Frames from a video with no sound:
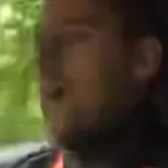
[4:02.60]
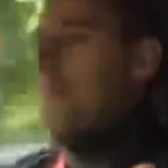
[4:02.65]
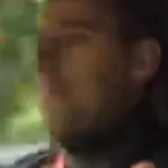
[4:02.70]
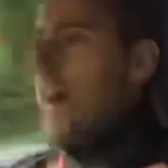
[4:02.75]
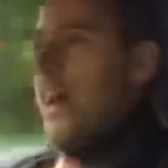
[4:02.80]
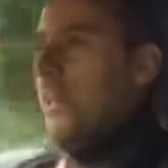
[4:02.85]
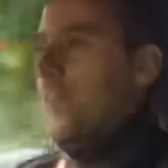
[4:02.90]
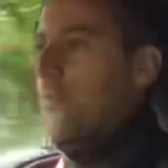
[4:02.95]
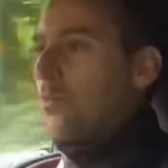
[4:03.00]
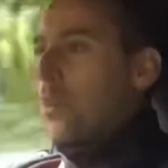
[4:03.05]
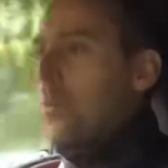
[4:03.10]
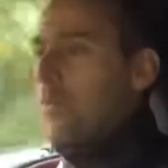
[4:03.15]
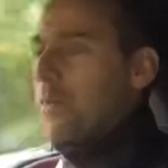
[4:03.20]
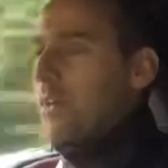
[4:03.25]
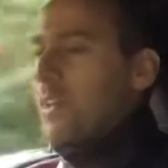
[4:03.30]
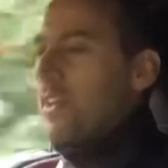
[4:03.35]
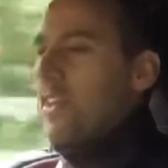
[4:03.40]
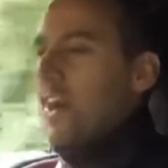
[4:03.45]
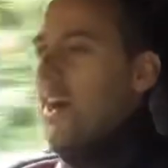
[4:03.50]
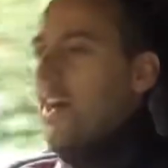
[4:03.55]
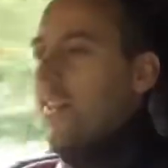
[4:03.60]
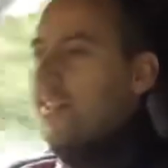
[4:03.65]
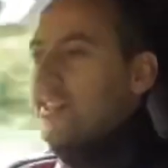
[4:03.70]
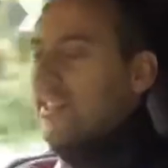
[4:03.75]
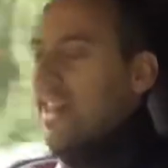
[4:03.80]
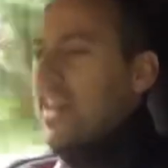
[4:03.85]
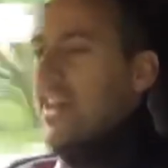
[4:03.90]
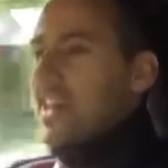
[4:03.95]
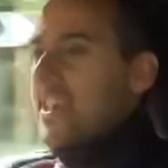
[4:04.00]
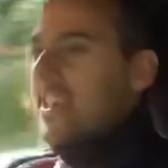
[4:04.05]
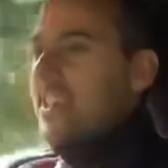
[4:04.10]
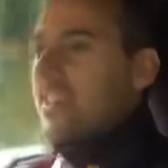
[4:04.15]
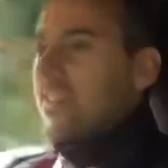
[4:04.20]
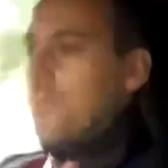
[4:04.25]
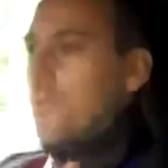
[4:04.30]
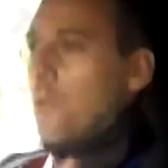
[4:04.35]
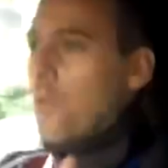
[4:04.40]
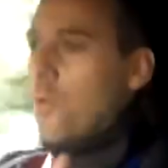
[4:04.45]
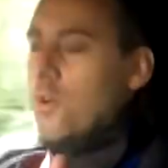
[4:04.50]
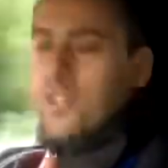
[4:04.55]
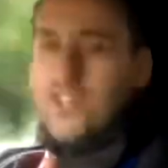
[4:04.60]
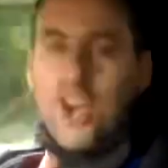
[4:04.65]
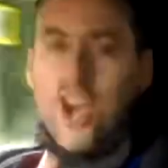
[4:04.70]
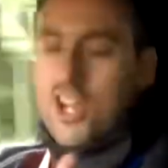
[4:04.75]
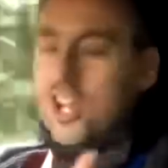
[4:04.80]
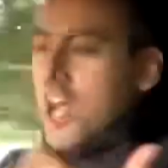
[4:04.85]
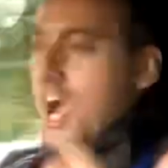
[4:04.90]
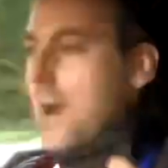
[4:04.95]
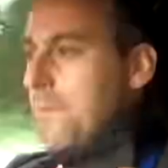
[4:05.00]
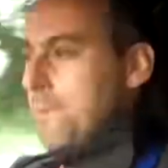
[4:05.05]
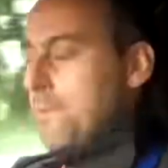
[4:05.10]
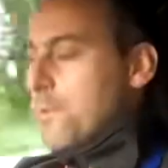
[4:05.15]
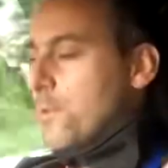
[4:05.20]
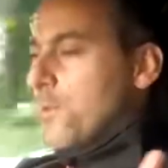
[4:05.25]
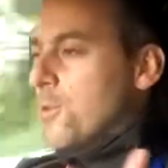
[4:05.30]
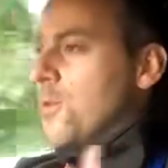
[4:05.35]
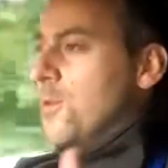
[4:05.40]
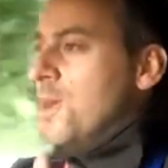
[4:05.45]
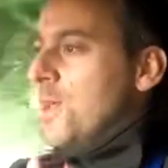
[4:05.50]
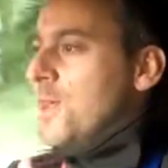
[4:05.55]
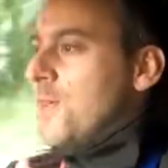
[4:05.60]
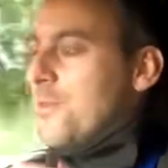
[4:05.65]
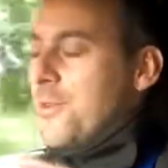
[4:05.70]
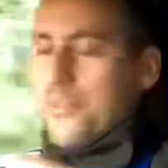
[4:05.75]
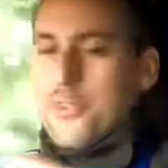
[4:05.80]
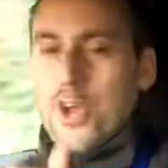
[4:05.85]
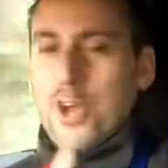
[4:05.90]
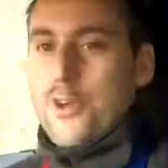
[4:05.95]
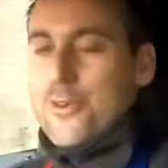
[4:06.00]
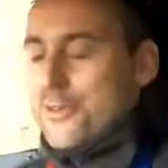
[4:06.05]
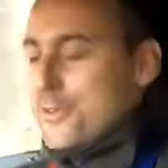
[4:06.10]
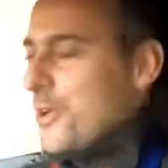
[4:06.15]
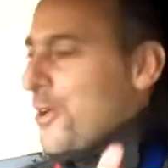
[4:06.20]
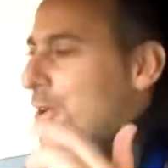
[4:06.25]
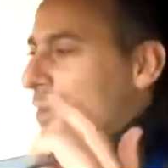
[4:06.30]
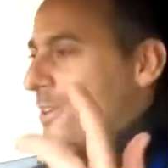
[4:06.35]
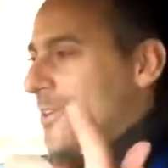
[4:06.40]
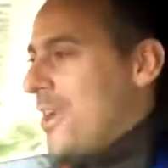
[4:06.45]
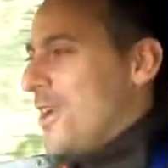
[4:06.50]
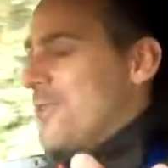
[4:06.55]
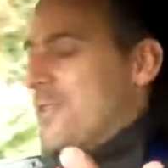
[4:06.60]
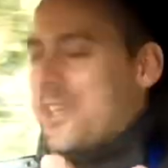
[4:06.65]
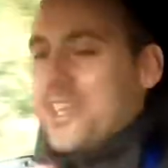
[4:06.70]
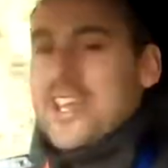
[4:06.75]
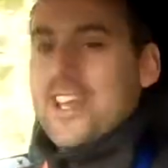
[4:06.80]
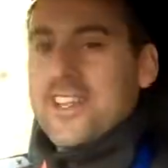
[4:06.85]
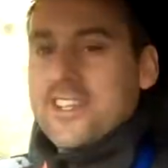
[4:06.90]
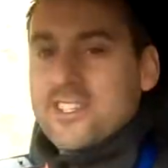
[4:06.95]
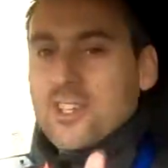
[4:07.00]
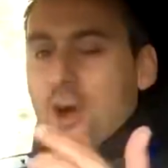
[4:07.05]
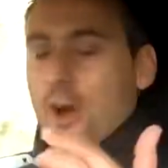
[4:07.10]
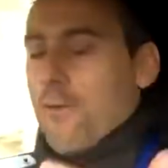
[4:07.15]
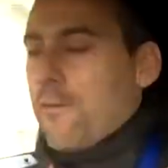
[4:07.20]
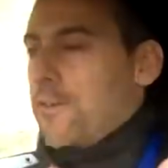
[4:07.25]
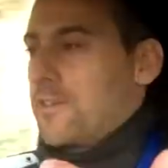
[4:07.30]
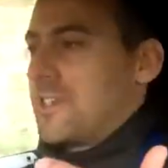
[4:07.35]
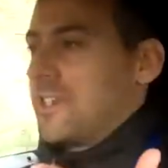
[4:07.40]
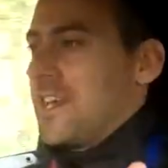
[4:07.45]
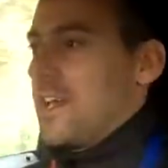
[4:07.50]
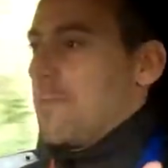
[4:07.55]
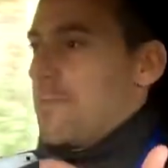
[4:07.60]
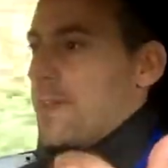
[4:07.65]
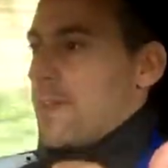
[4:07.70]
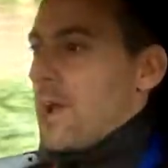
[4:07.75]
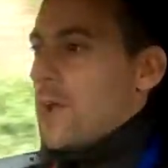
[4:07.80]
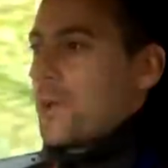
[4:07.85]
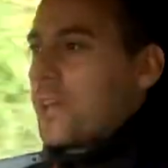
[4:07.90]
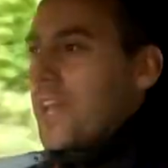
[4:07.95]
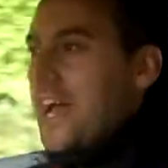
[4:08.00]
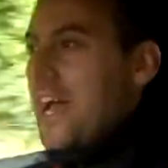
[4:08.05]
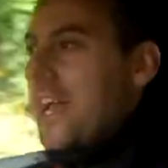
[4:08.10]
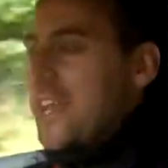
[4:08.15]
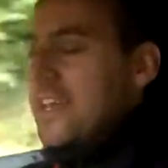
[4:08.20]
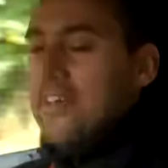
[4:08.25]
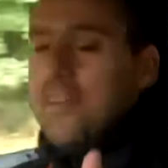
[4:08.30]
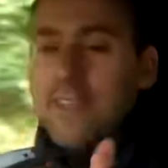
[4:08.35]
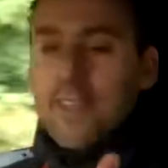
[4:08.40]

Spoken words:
man or woman, I'd say, or a couple with no dog, no kids, obviously it'd be okay.